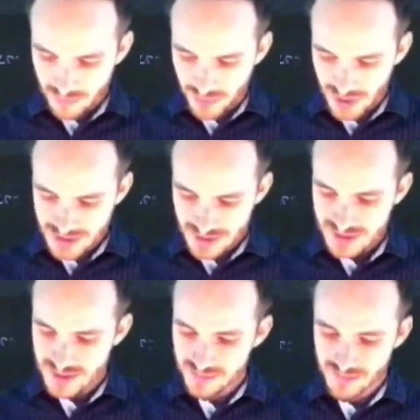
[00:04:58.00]

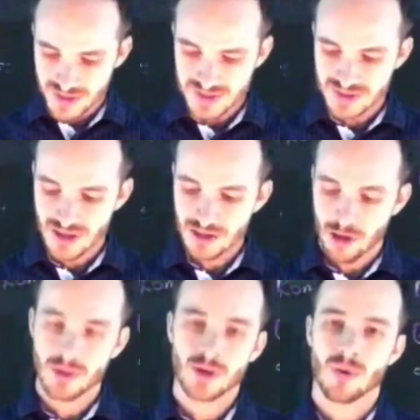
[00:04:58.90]
This is not
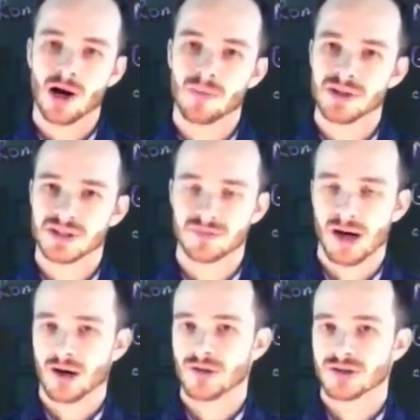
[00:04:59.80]
our requirement. These
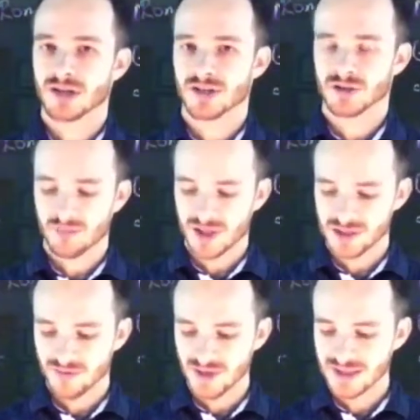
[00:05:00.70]
background checks are
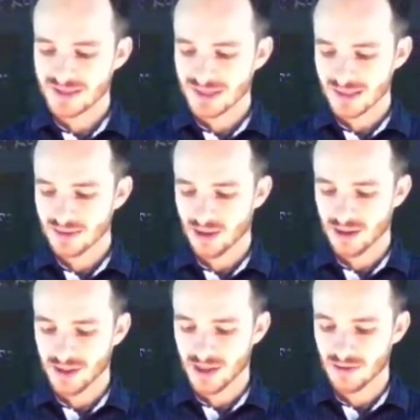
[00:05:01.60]
Pennsylvania state law
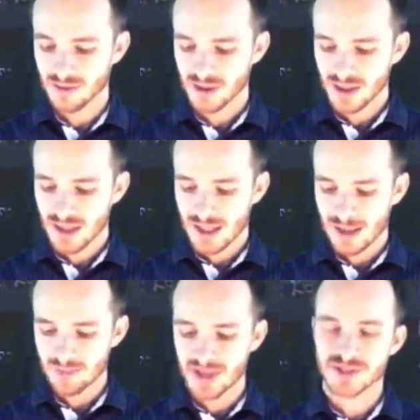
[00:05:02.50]
now.
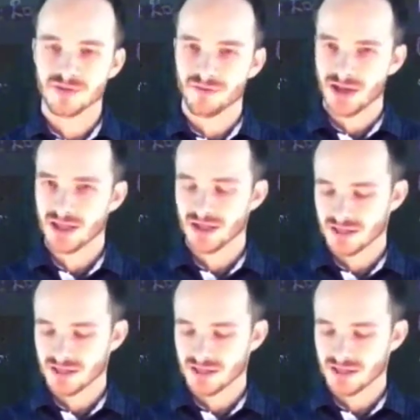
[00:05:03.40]
Pennsylvania